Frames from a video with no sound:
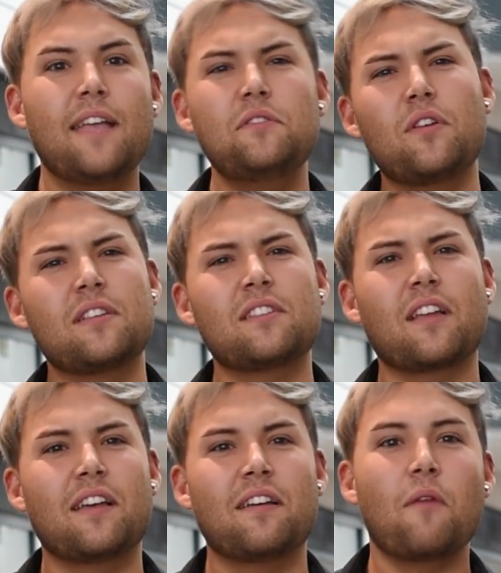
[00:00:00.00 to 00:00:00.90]
gives you, it's
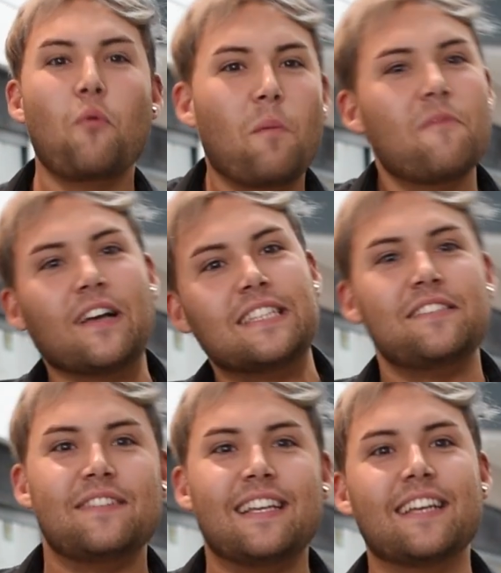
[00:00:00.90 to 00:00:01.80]
just like a warm
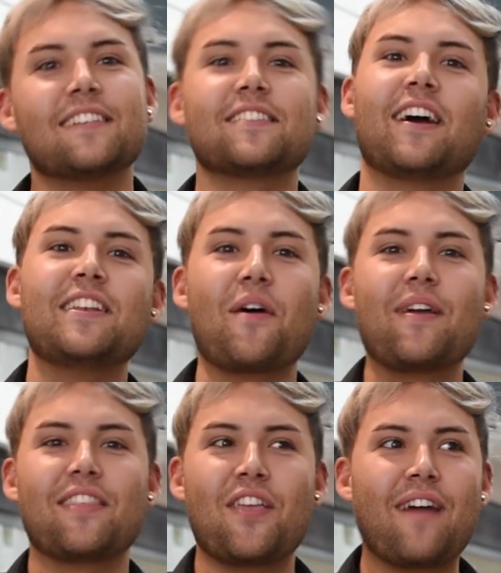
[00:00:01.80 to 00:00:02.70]
fuzzy feeling inside,
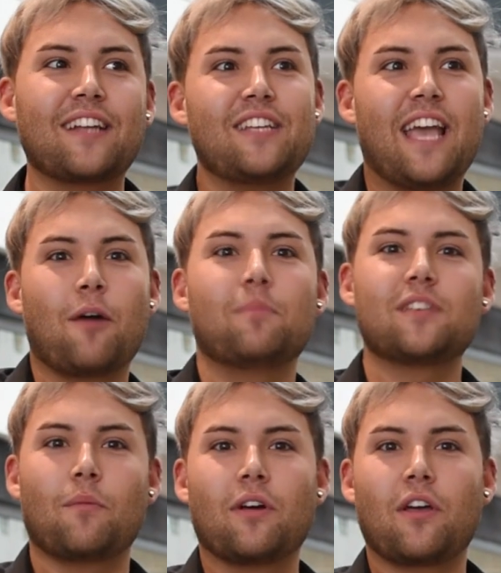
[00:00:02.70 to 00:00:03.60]
knowing that you've actually
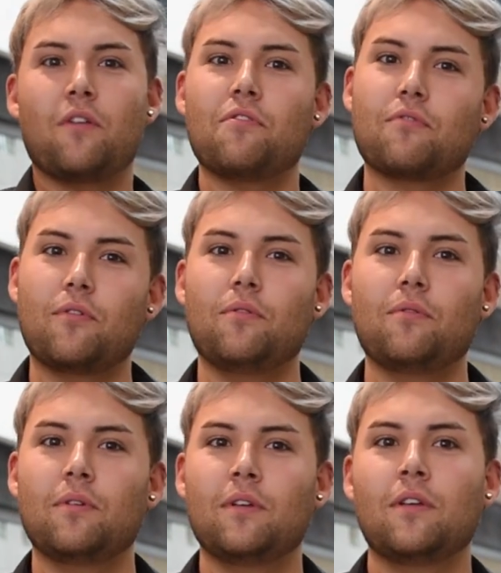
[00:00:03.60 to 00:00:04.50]
helped someone go
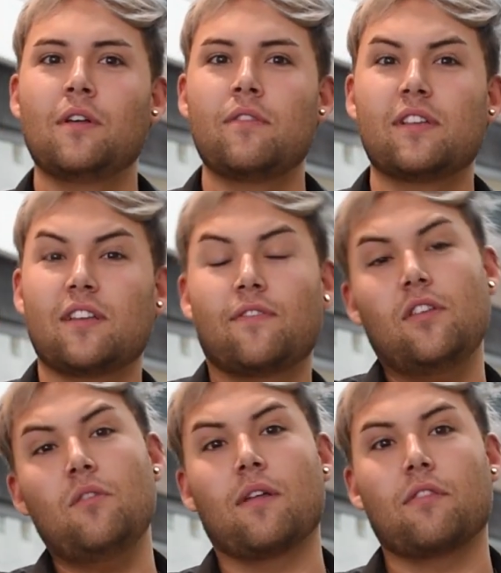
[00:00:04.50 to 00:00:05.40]
through the stuff
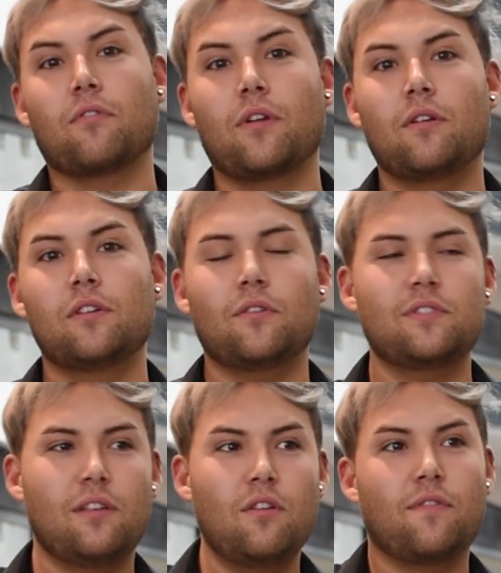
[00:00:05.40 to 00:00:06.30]
that you went through, because
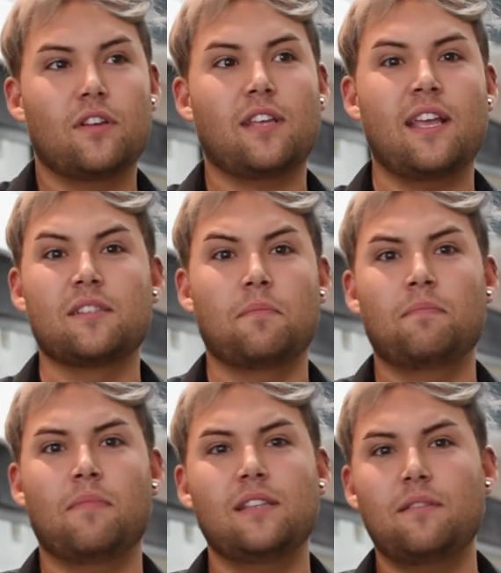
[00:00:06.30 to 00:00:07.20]
obviously university is a
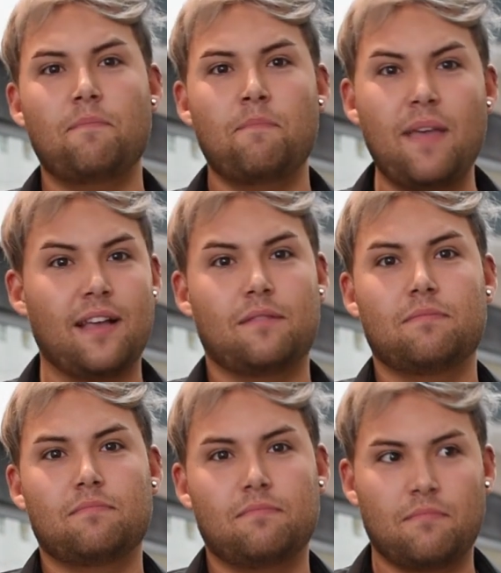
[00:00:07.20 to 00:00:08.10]

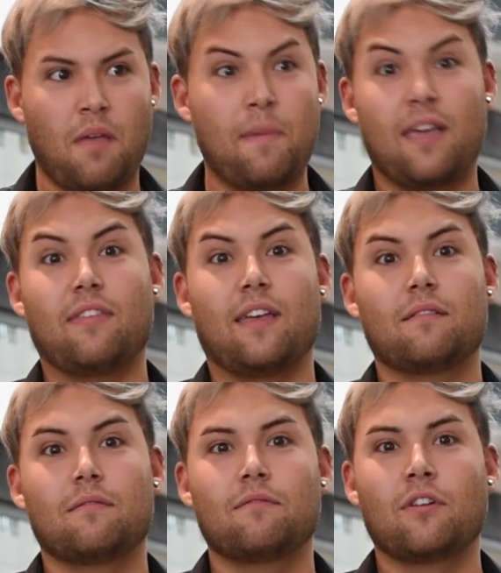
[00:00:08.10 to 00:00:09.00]
big
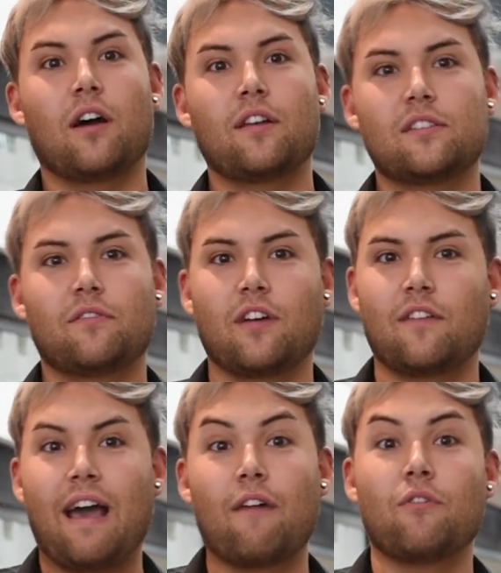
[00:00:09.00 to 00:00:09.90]
thing, regardless of
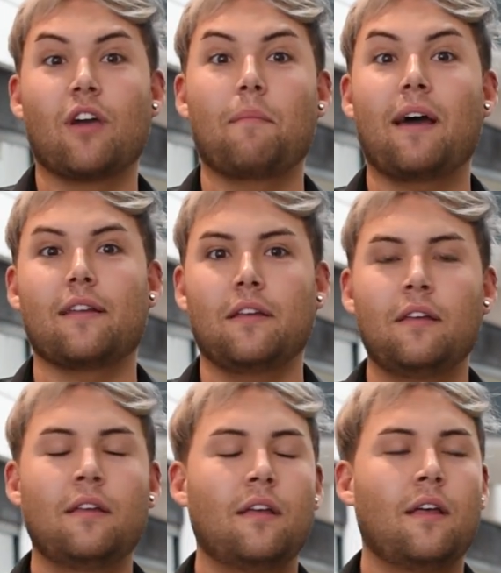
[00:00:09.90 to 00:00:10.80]
kind of how you come at it.